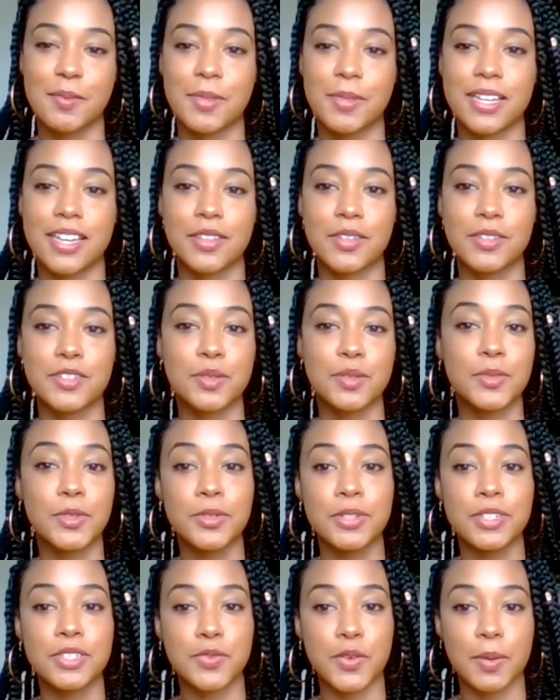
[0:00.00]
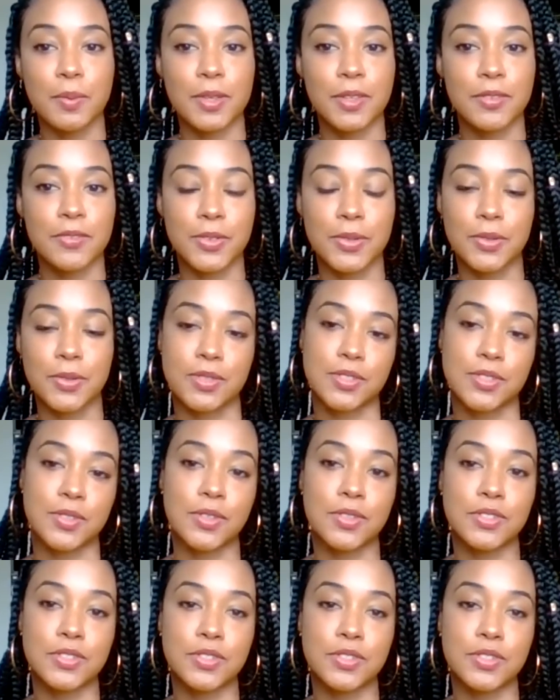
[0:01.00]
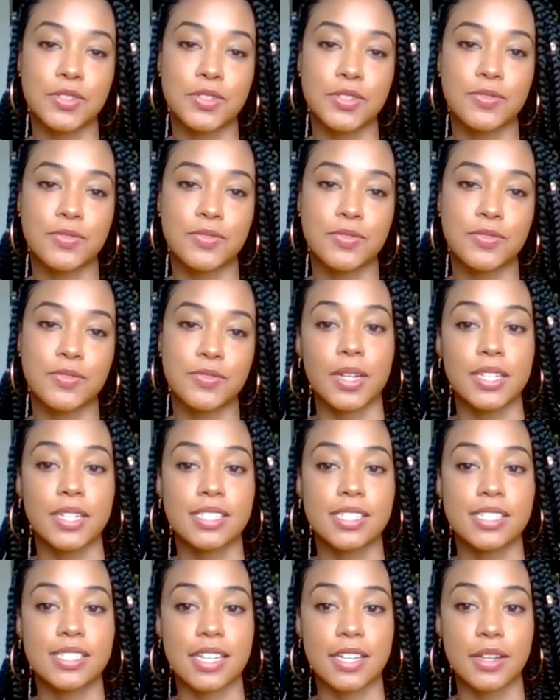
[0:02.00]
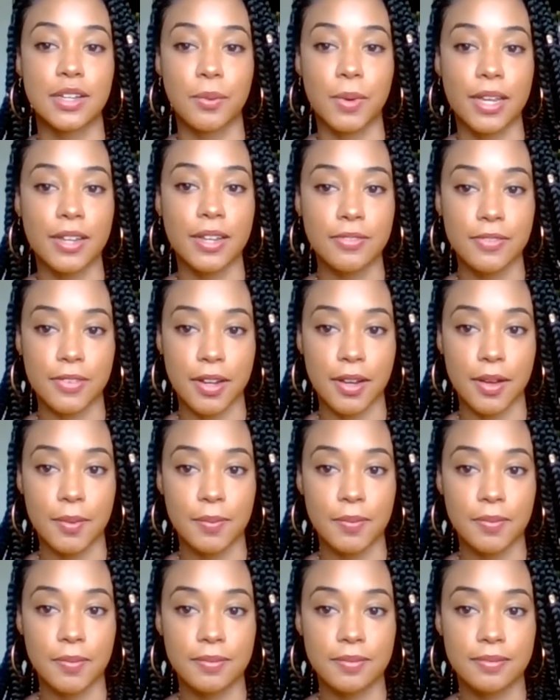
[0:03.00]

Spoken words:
But yeah, those are mucus forming foods. So those are foods that you would want to stay away from.